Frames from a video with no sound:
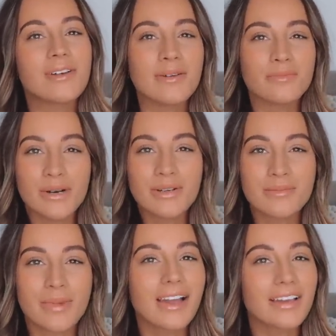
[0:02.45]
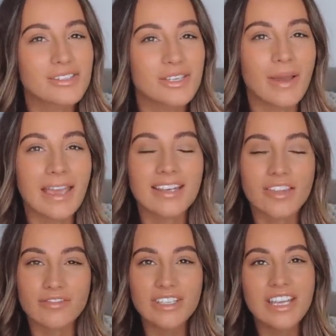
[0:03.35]
and welcome back to
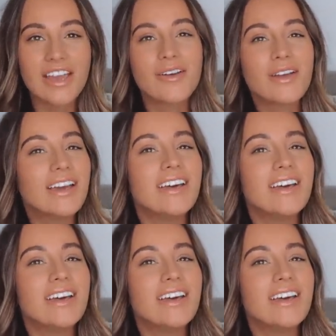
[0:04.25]
another video.